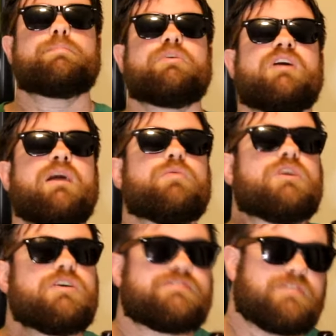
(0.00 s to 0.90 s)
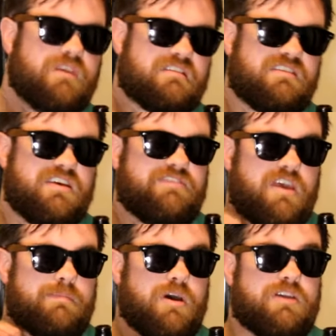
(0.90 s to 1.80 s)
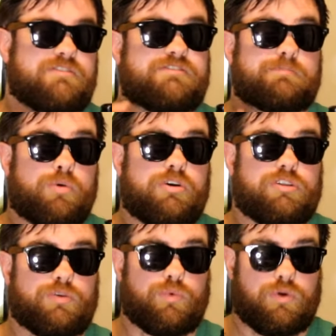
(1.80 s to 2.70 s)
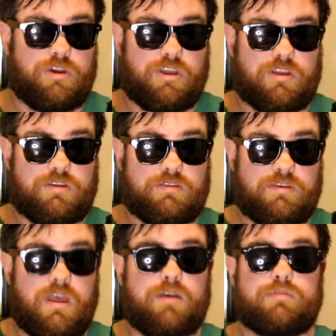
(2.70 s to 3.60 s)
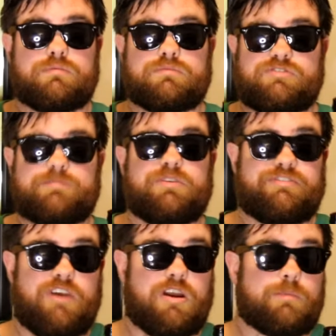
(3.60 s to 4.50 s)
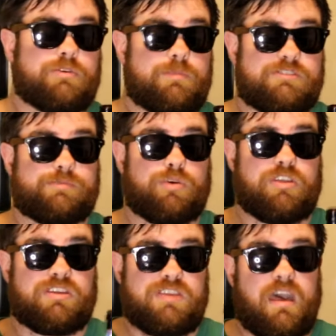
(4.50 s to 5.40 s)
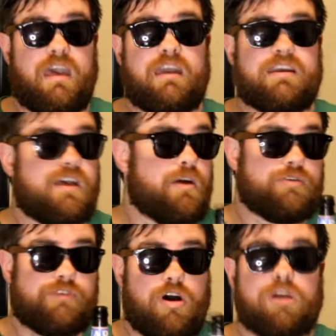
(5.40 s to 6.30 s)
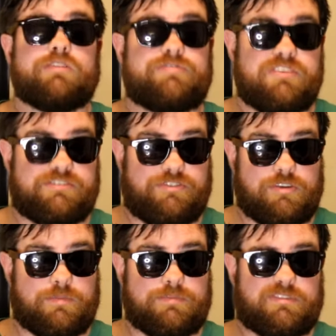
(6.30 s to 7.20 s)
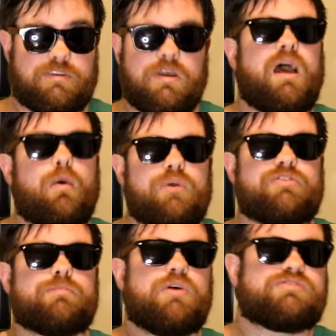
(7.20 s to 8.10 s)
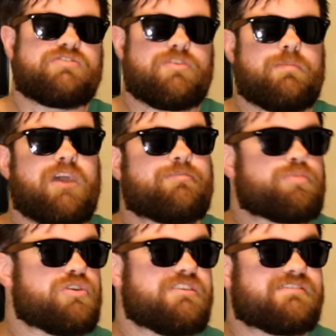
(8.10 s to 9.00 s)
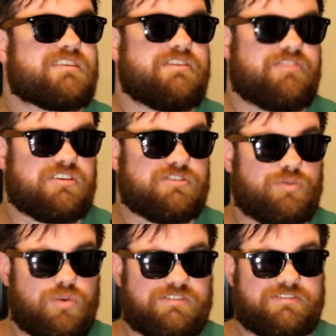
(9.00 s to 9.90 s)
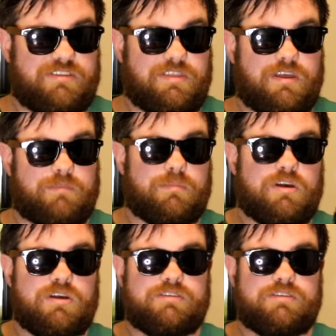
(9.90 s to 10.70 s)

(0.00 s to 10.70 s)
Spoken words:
But I would also like to give a minor spoiler warning. Now, to be fair, I'm going to be spoiling the heck out of all of these films. However, most of them have pretty significant twists in them.